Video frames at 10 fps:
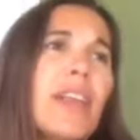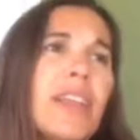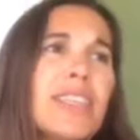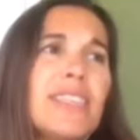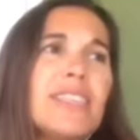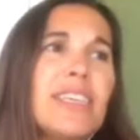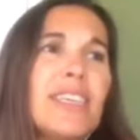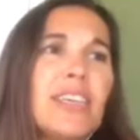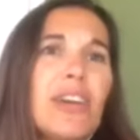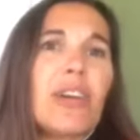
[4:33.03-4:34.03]
Let's see
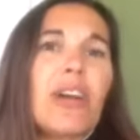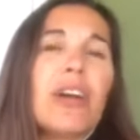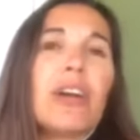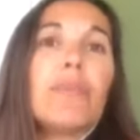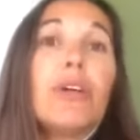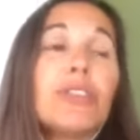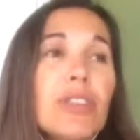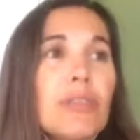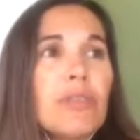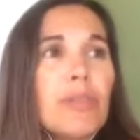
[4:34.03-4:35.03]
here. Um,
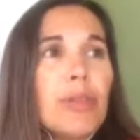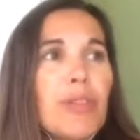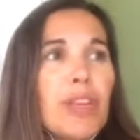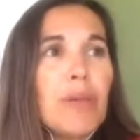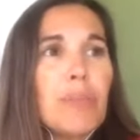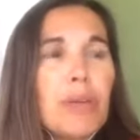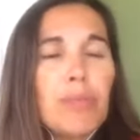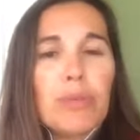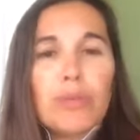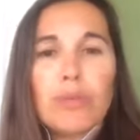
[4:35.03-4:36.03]
also, I mean, think about
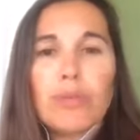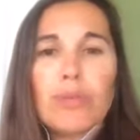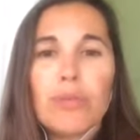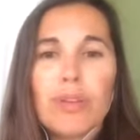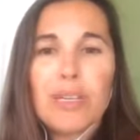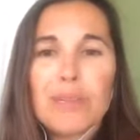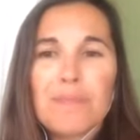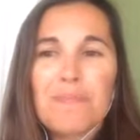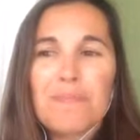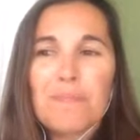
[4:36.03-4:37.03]
people who, um,